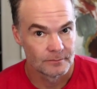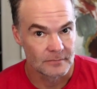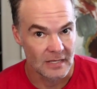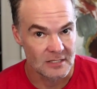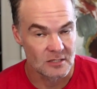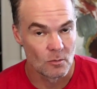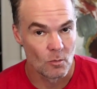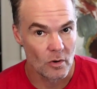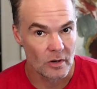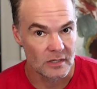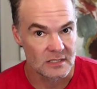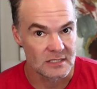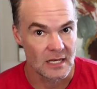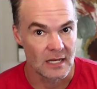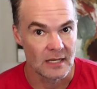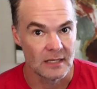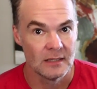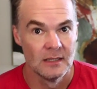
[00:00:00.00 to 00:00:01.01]
That's a warning
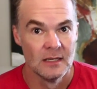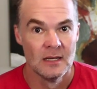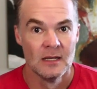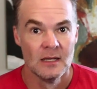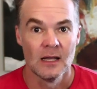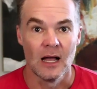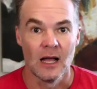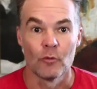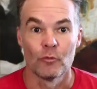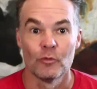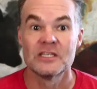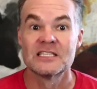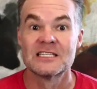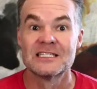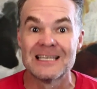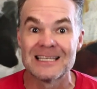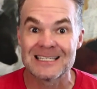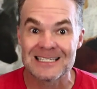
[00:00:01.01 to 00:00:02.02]
sign.
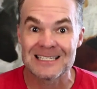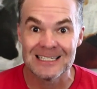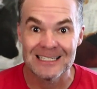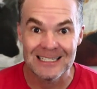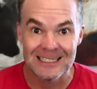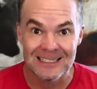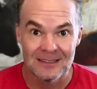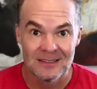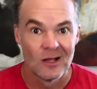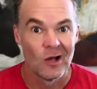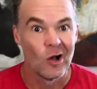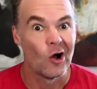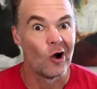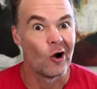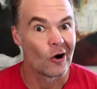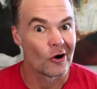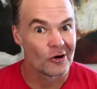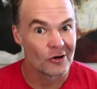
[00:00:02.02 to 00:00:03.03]
Resisting
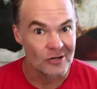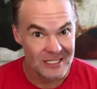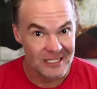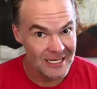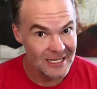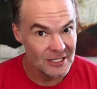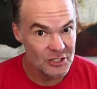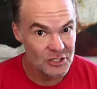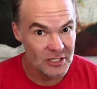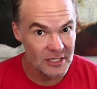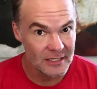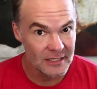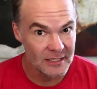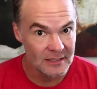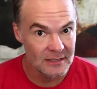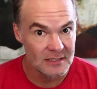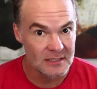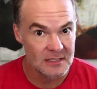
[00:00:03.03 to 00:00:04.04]
harder
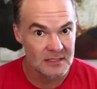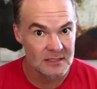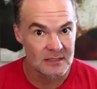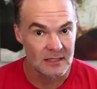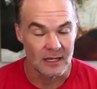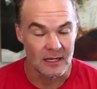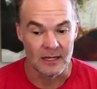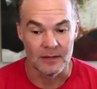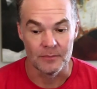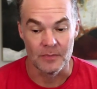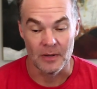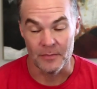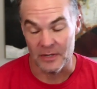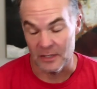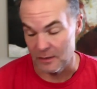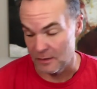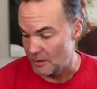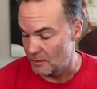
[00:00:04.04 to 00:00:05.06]
teachings. I
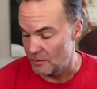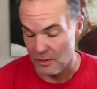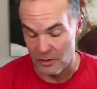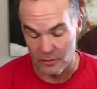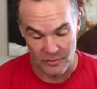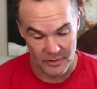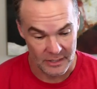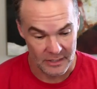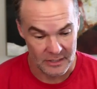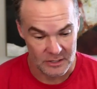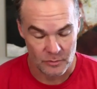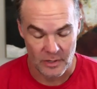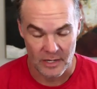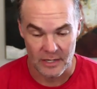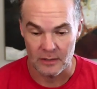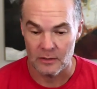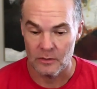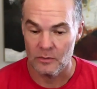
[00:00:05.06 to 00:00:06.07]
mean, you know this,
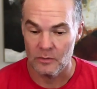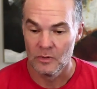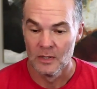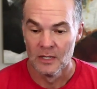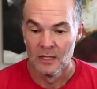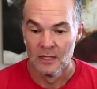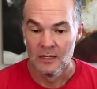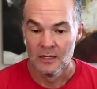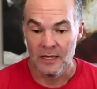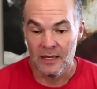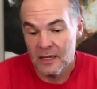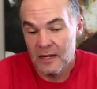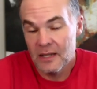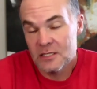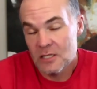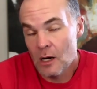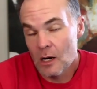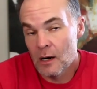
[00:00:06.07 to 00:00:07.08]
right? And
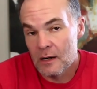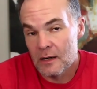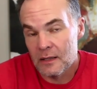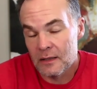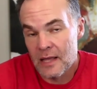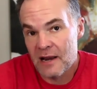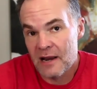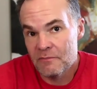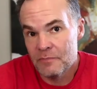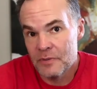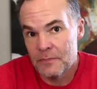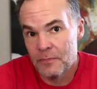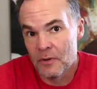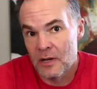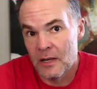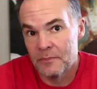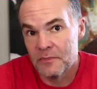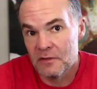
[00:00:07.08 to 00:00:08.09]
it's hard. A lot of
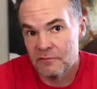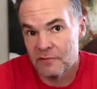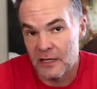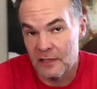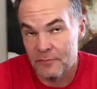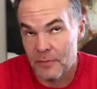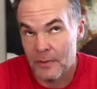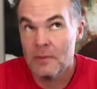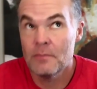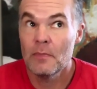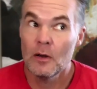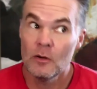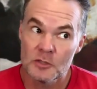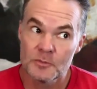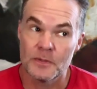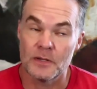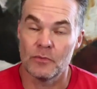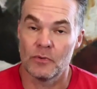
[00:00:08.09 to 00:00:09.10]
people come to faith. Probably
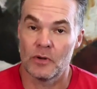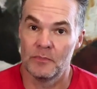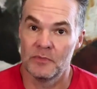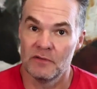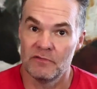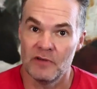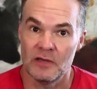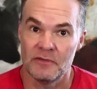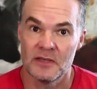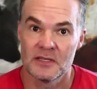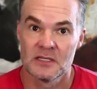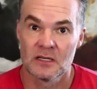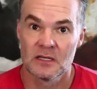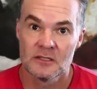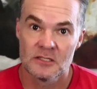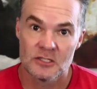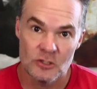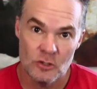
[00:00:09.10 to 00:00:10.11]
most people come to faith as a
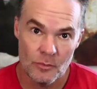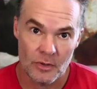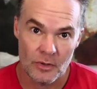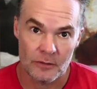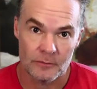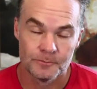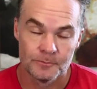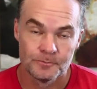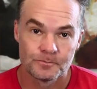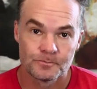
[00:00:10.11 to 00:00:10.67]
consumer.